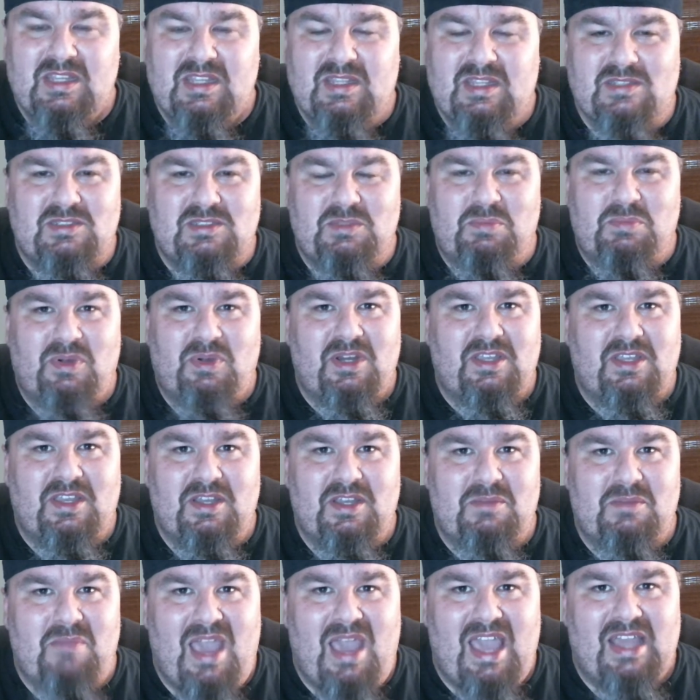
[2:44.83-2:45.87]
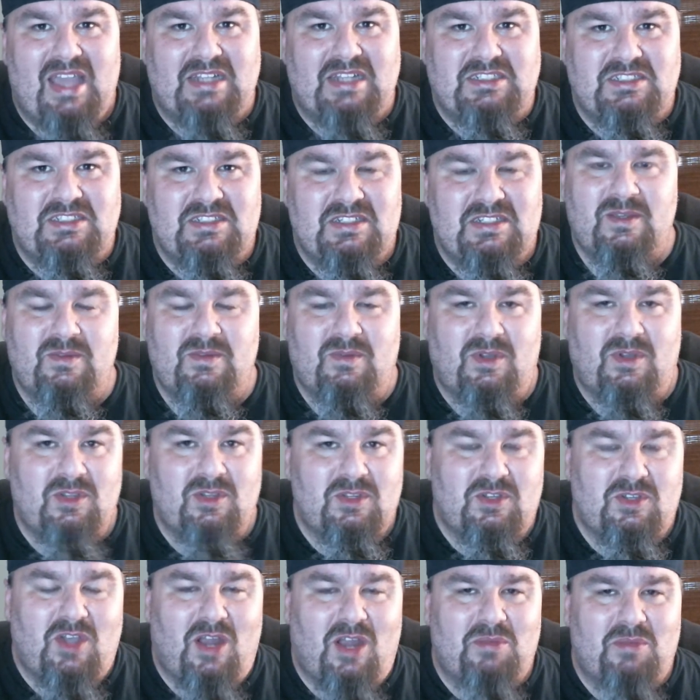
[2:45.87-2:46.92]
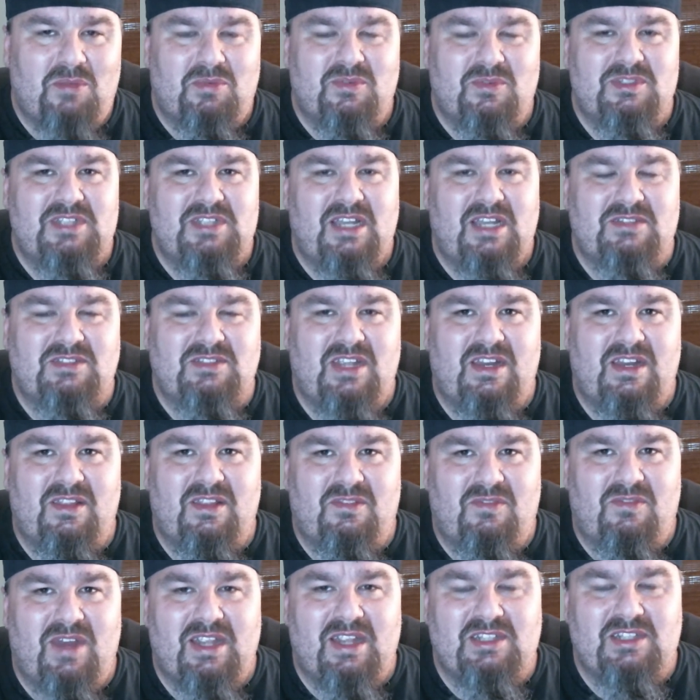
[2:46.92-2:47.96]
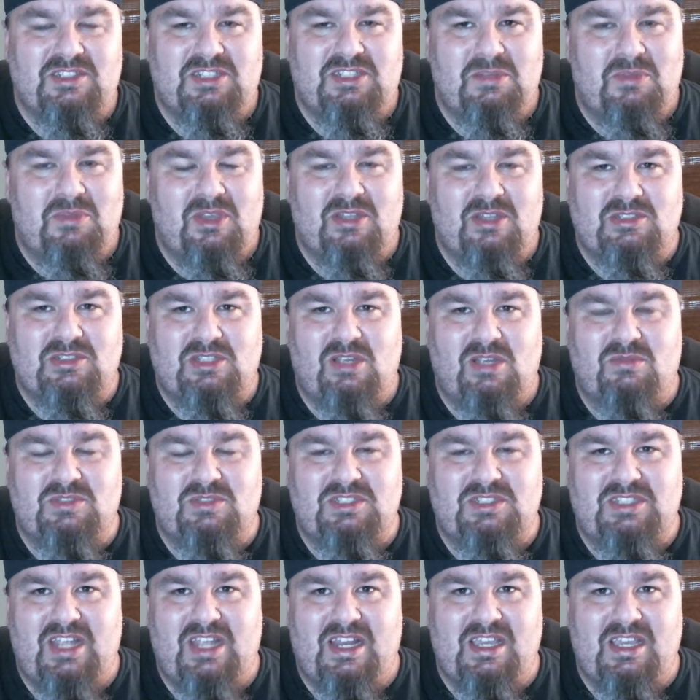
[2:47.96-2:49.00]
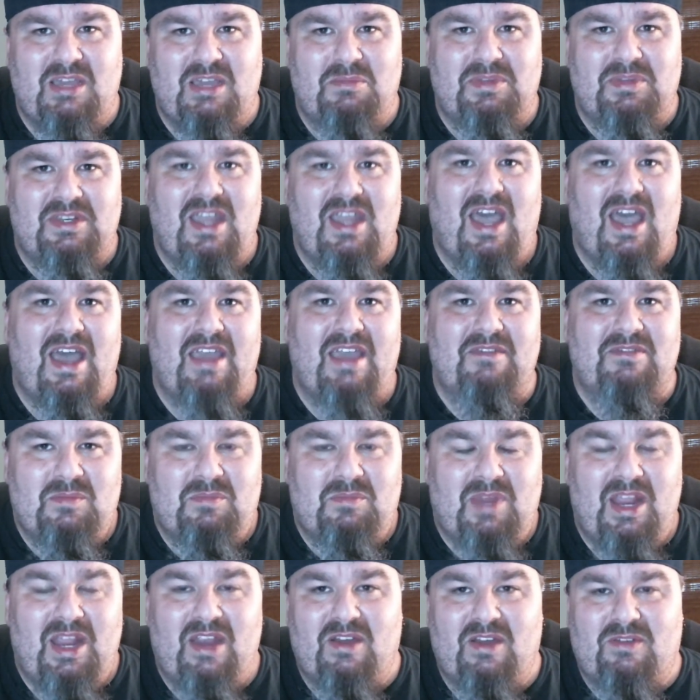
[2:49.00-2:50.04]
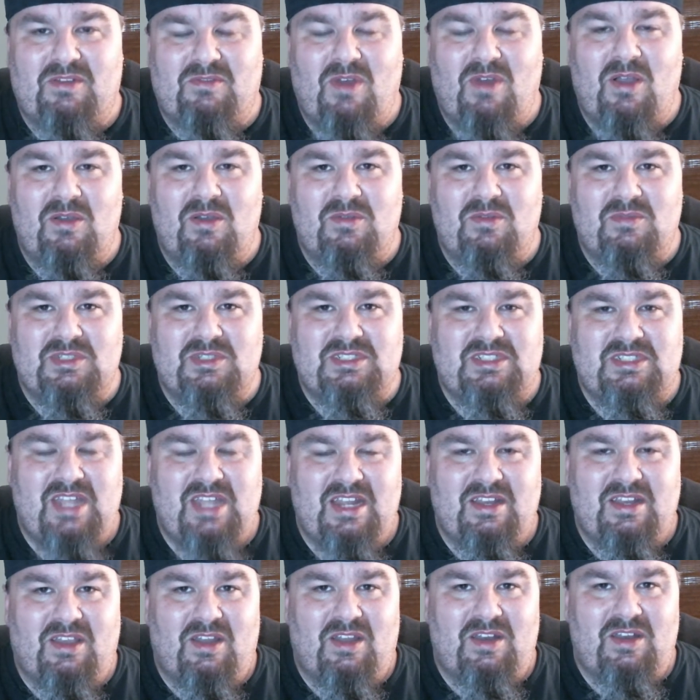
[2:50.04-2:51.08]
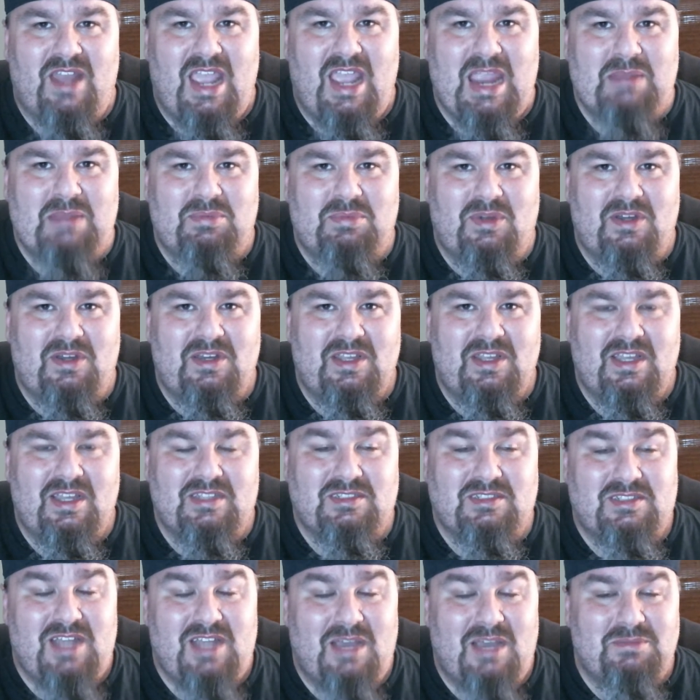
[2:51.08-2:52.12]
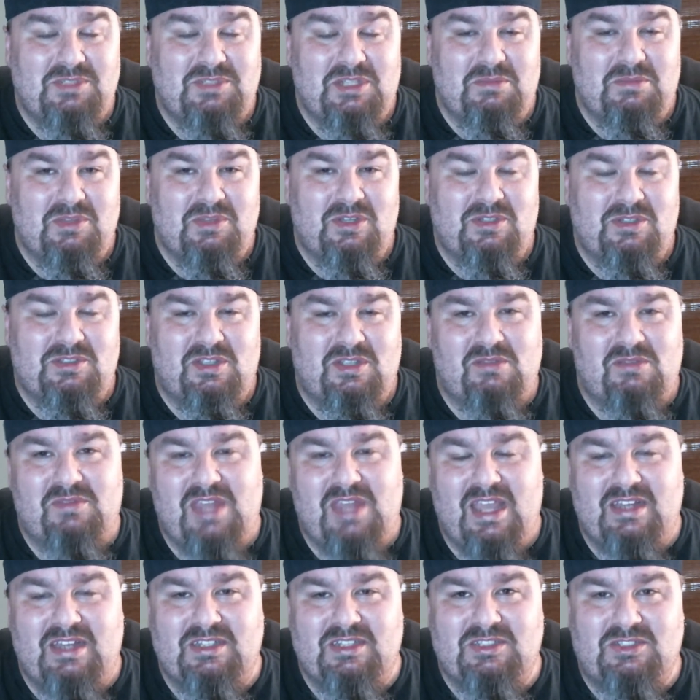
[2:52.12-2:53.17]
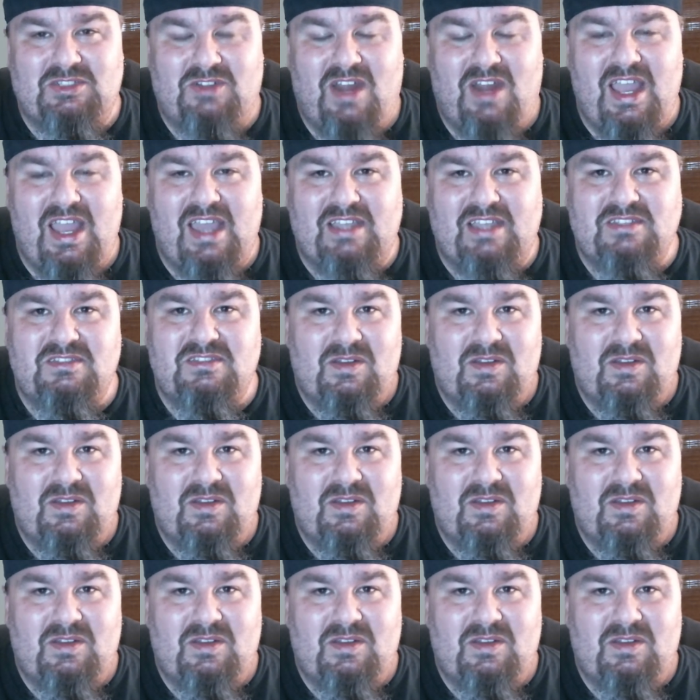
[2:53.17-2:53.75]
This is a pretty good match. While Luke Harper was outside of the ring, Jimmy Uso was setting up a dive, but Eric Rowan was standing on the apron and stopped Jimmy Uso dead in his tracks.